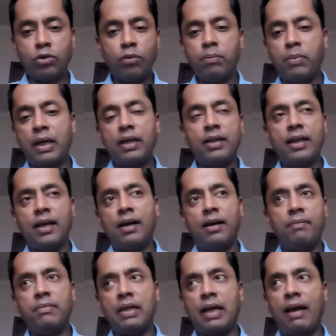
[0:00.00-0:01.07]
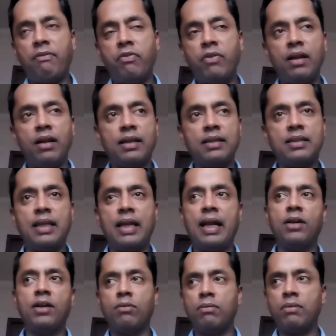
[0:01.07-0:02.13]
Zoom, but yeah, I feel rusty, and I
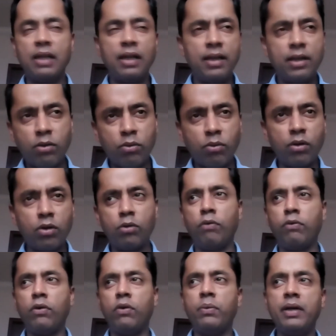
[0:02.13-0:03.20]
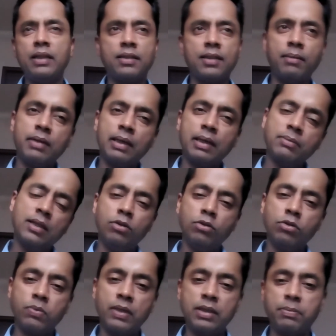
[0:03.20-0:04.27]
really don't want to go for weights. Sometimes I
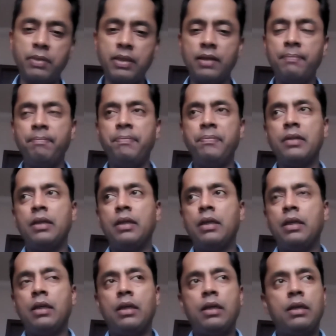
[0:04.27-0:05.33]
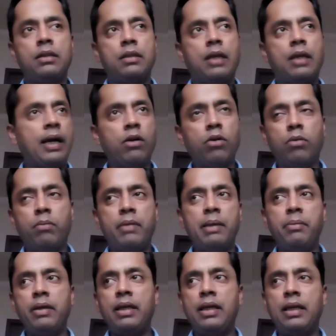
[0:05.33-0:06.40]
use weights, but I don't know.
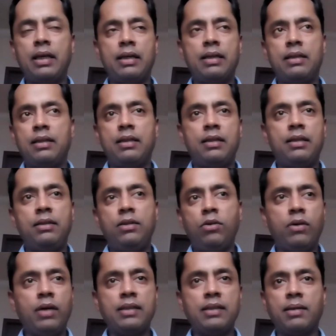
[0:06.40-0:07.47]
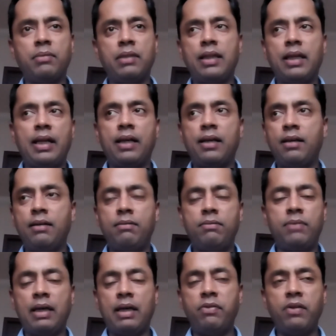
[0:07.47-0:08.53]
Maybe yoga is something that I
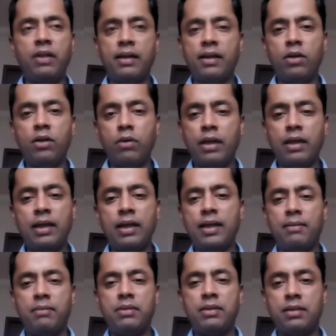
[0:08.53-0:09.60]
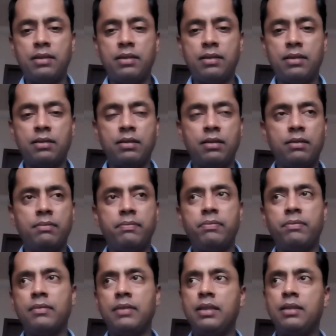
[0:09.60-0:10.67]
feel I can do it anytime. It's
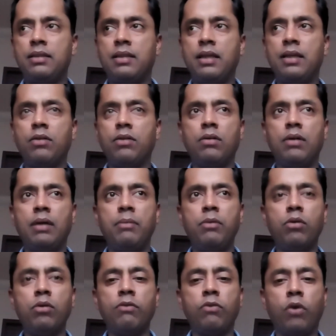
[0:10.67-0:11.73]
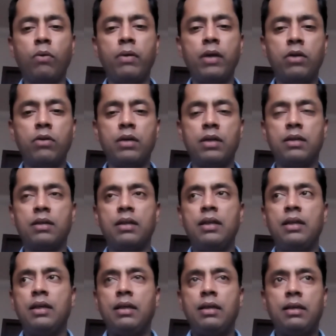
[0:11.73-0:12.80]
like I'm looking forward to it.
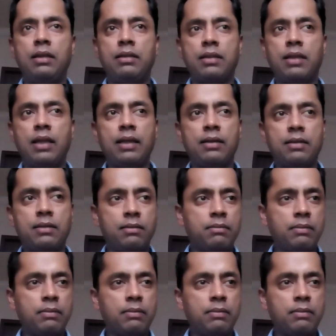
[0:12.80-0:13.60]
It's like